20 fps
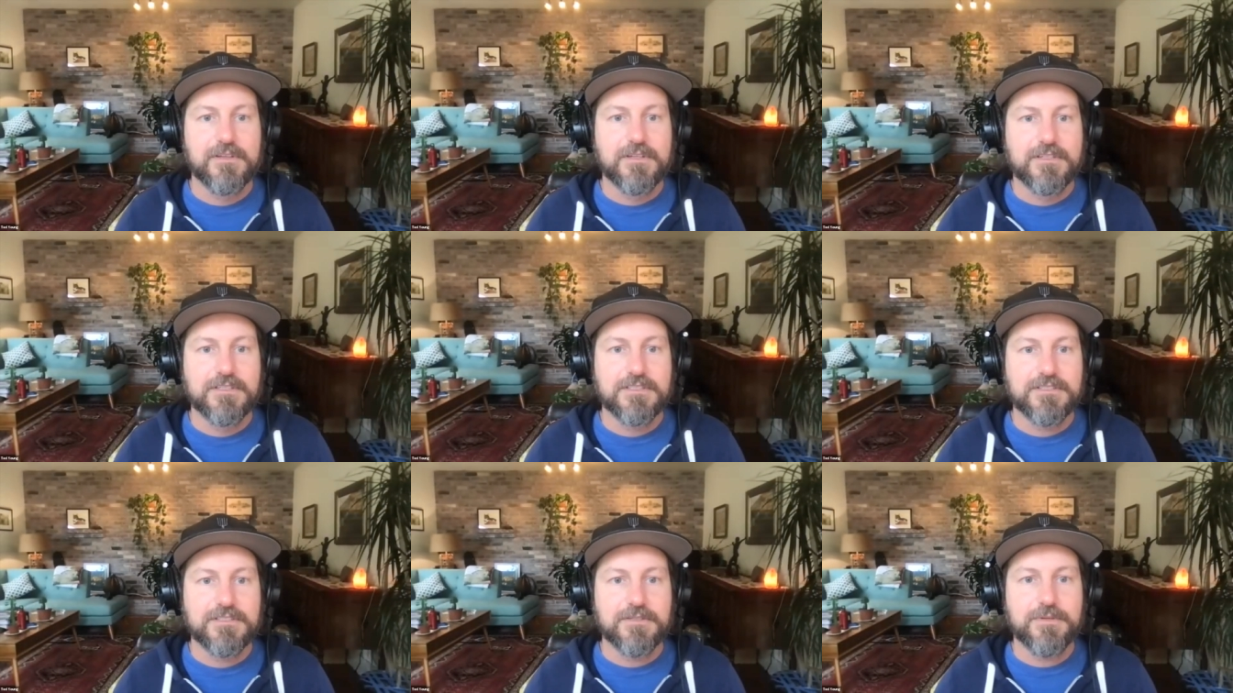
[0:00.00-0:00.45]

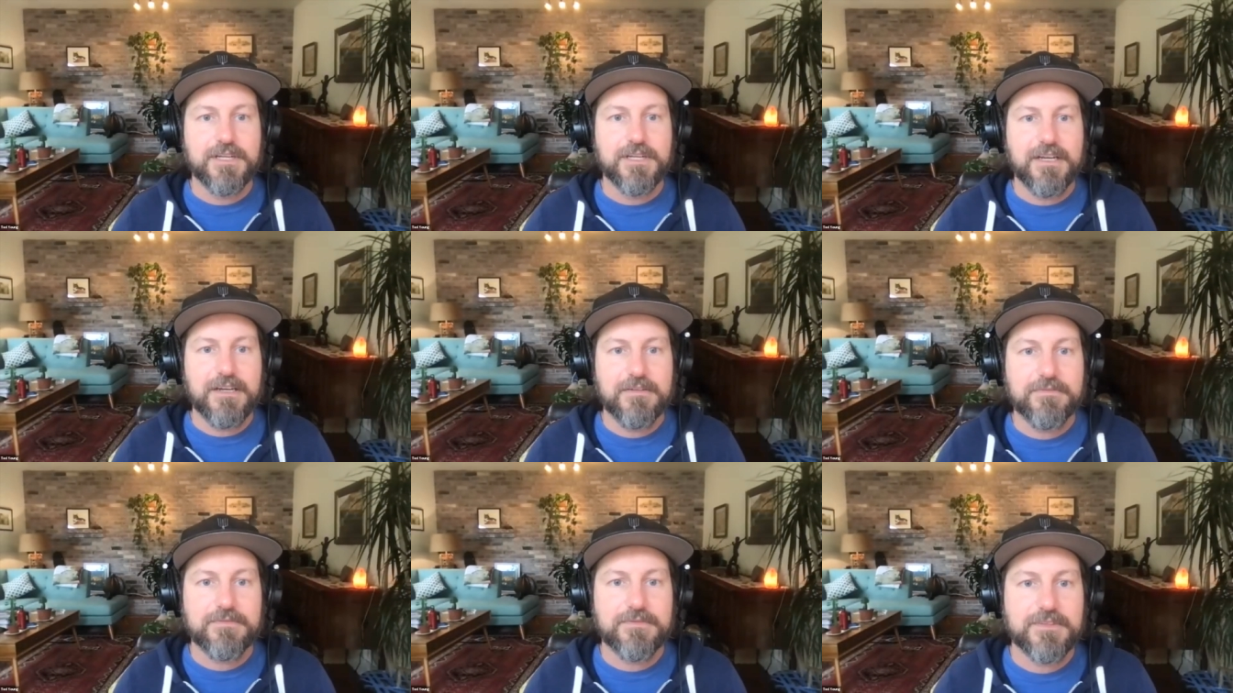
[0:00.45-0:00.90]
So we
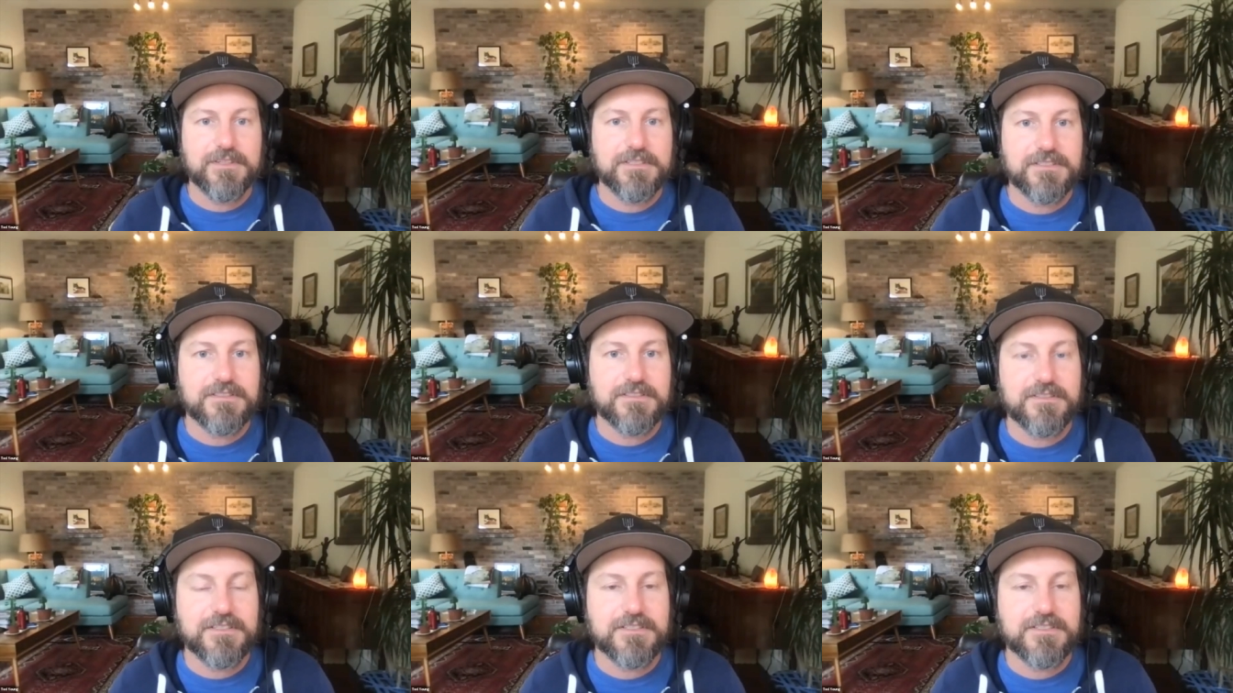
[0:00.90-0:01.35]
have
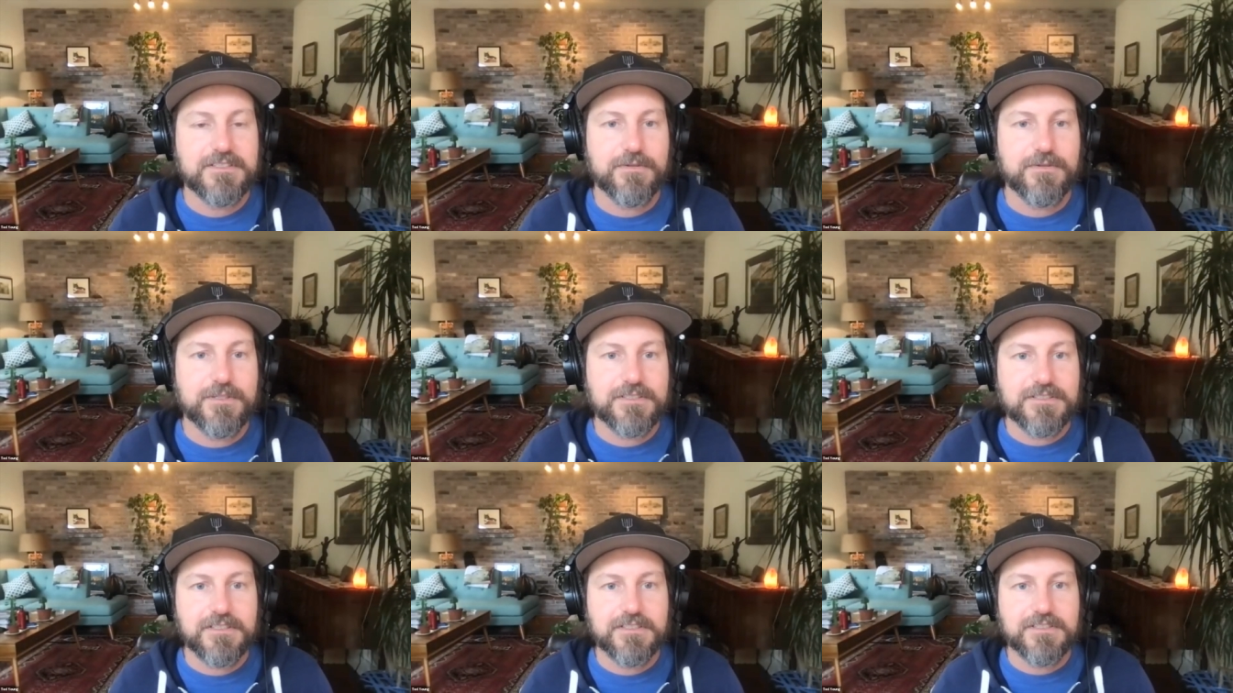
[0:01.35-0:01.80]
this
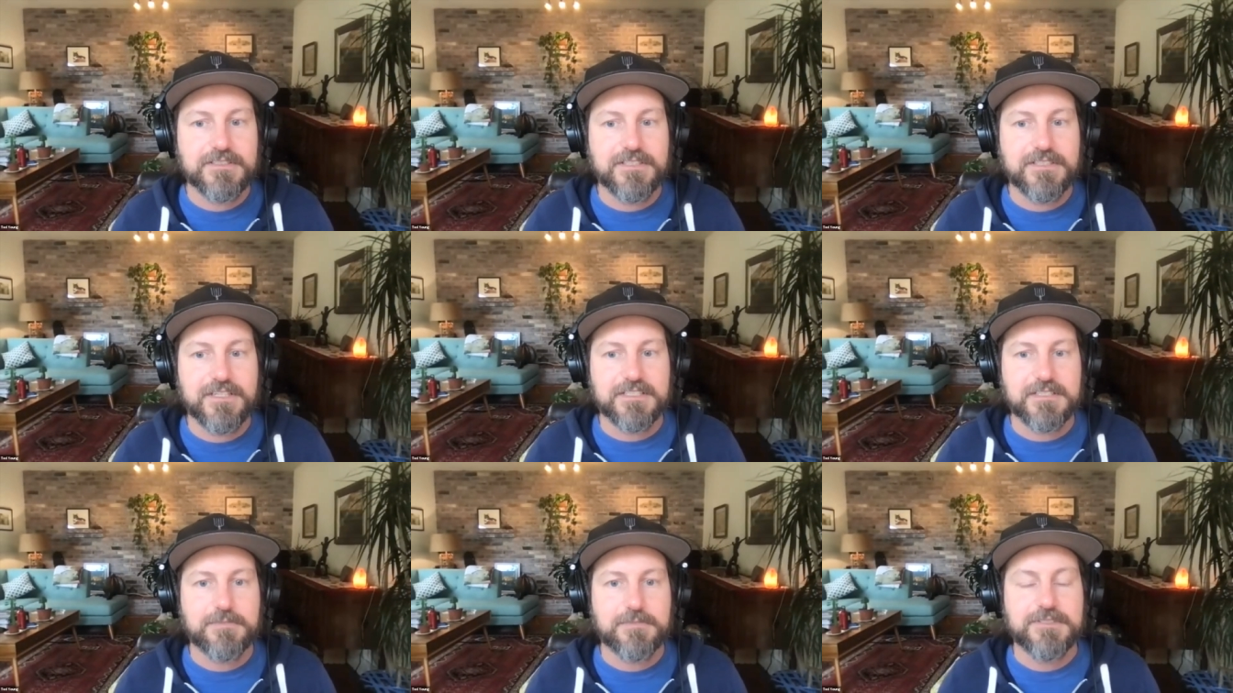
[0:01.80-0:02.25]
question is
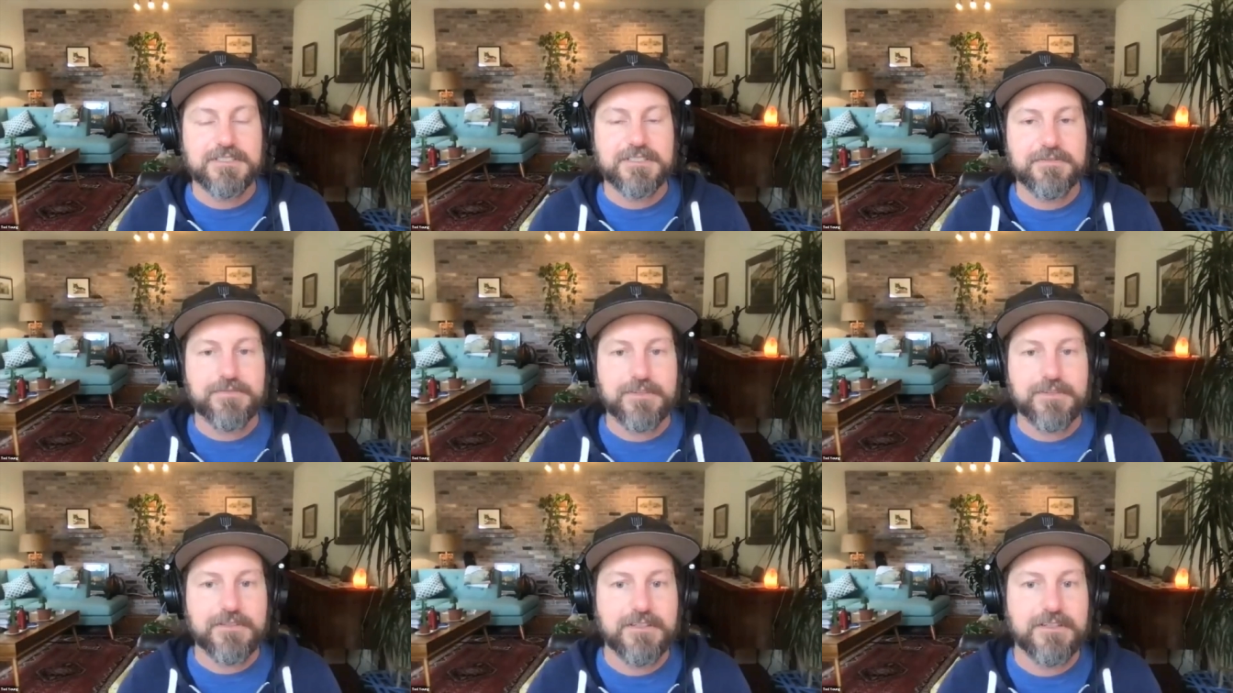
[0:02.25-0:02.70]
not
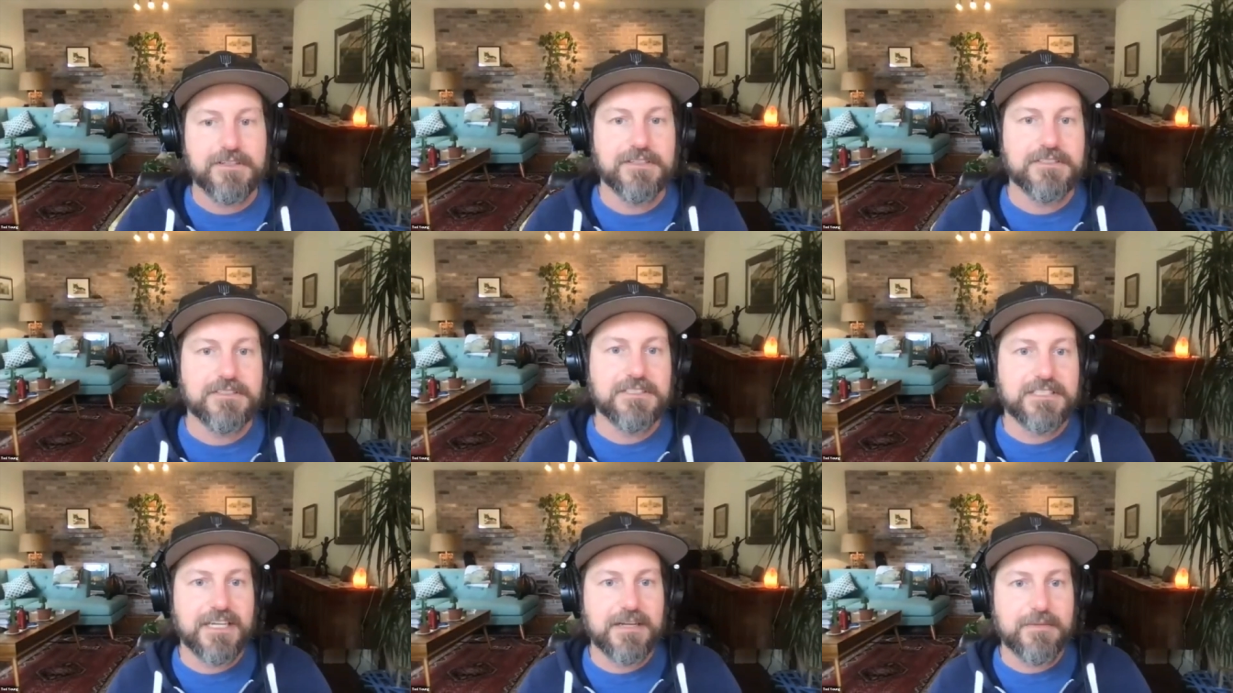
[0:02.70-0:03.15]
specifically on
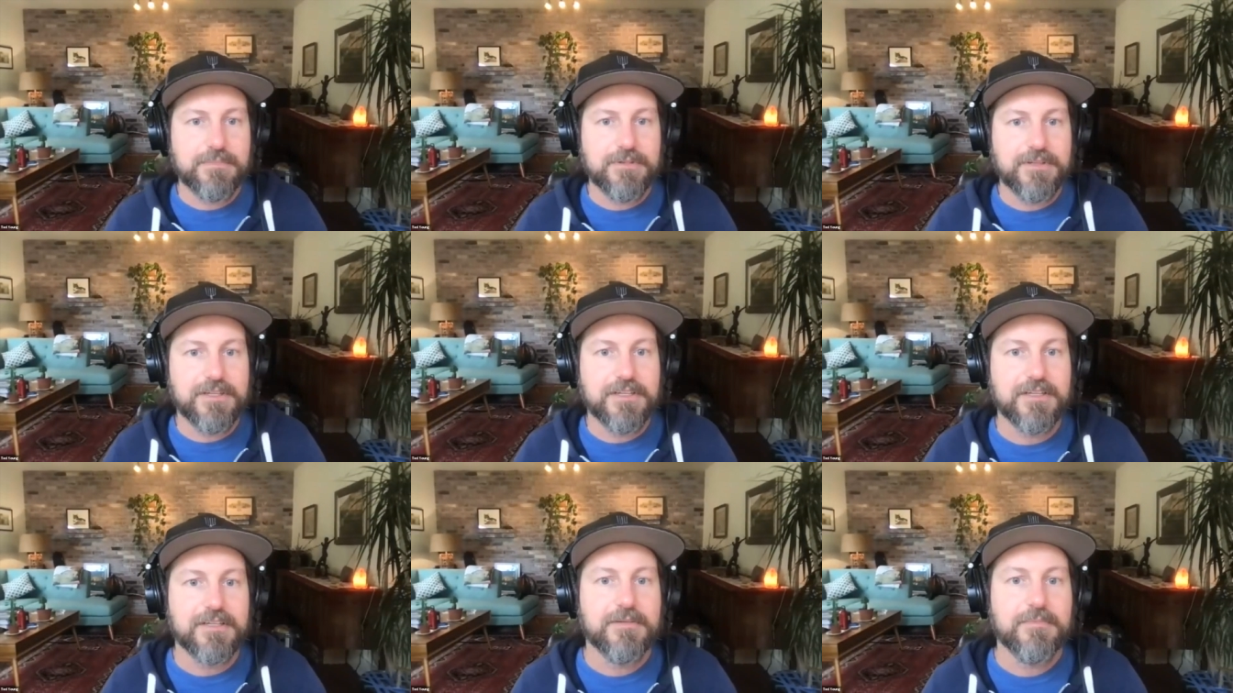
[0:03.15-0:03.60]

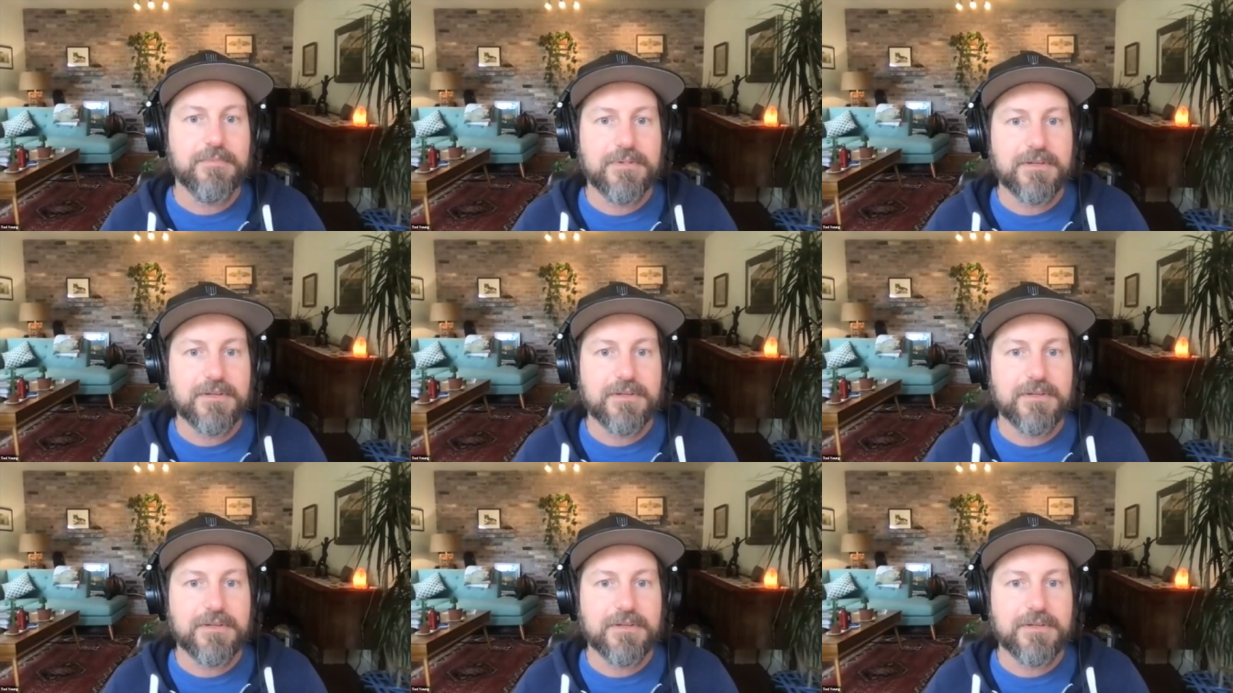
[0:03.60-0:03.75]
sampling,